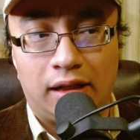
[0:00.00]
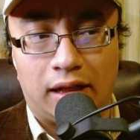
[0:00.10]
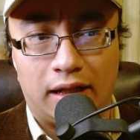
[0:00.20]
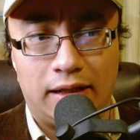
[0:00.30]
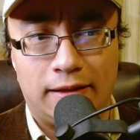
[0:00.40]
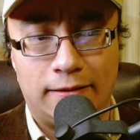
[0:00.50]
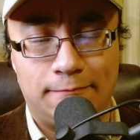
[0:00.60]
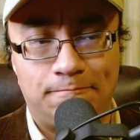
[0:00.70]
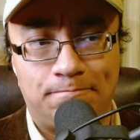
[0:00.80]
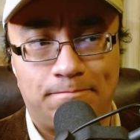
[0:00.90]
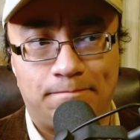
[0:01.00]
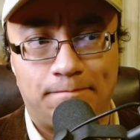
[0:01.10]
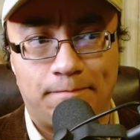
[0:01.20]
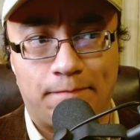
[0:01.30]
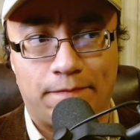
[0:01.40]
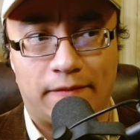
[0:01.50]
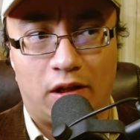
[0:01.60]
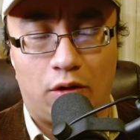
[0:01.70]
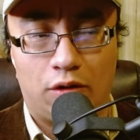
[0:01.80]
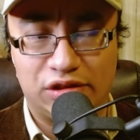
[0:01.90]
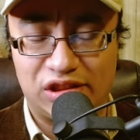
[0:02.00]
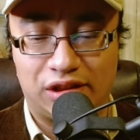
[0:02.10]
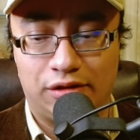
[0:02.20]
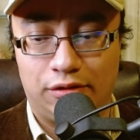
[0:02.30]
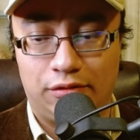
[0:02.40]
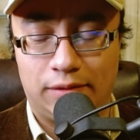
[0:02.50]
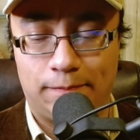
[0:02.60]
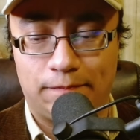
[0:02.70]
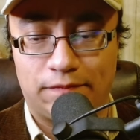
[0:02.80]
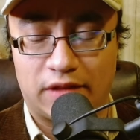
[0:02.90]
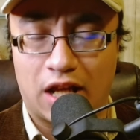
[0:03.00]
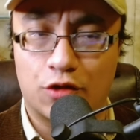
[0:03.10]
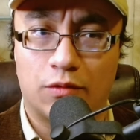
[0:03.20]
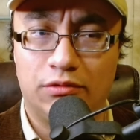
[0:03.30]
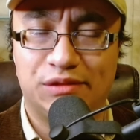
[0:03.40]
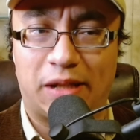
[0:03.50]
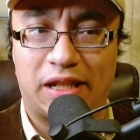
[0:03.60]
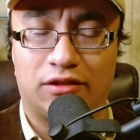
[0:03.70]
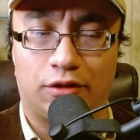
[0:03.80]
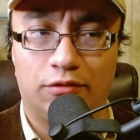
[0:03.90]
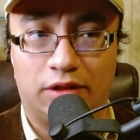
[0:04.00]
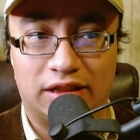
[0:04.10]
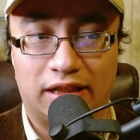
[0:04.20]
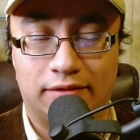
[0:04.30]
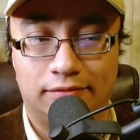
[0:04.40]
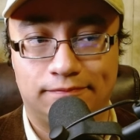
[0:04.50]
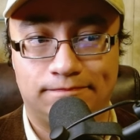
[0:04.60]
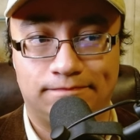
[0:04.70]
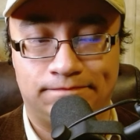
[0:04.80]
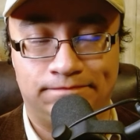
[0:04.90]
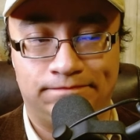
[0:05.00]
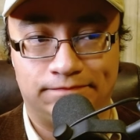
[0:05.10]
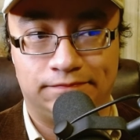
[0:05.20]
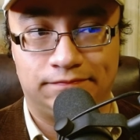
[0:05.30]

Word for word: Um also gosh, what was my third one then? Hmm.